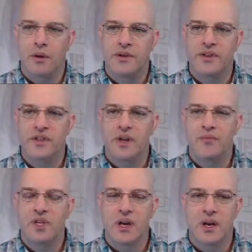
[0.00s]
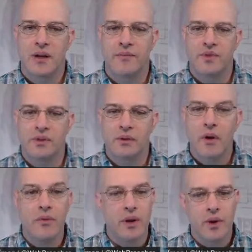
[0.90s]
Sometimes,
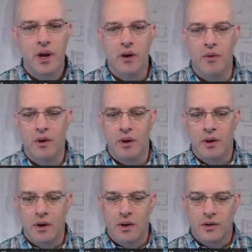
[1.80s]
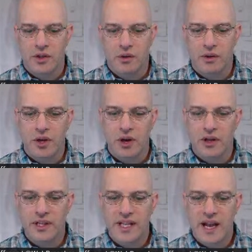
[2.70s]
oh, there we go. So look at all
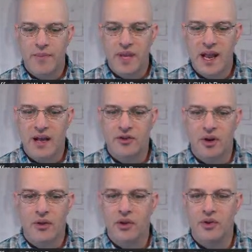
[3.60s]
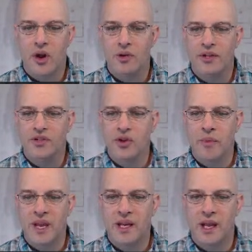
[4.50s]
these all these
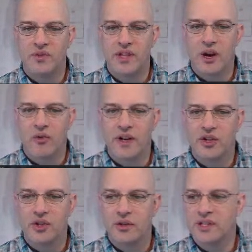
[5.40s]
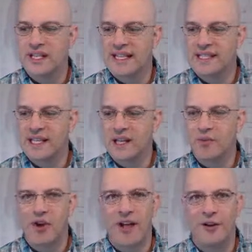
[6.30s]
domain names that are registered to this
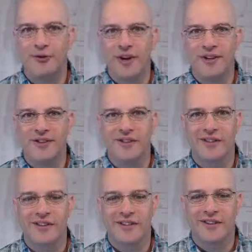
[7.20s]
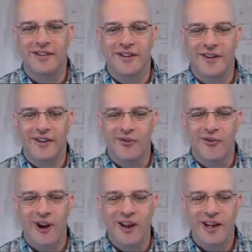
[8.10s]
email address,
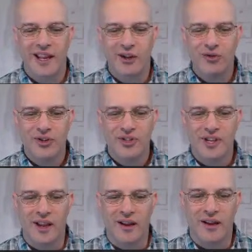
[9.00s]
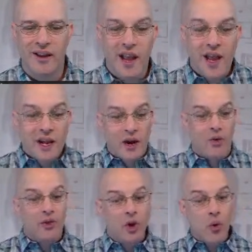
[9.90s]
right? Interesting. Now,
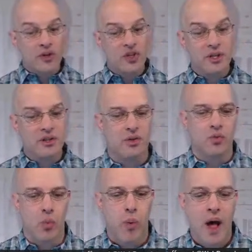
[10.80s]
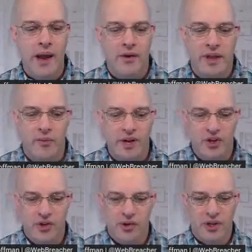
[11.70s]
the question is why are they
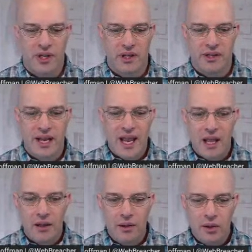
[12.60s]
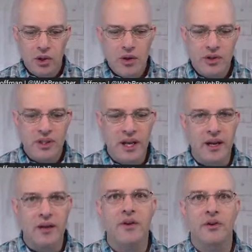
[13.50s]
registering these? It looks
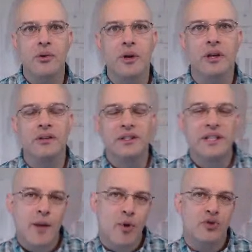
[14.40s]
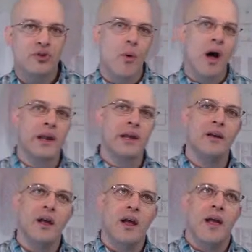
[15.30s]
like they're doing typo squatting,
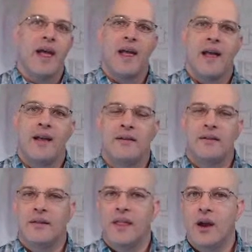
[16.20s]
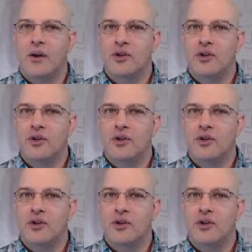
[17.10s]
and they are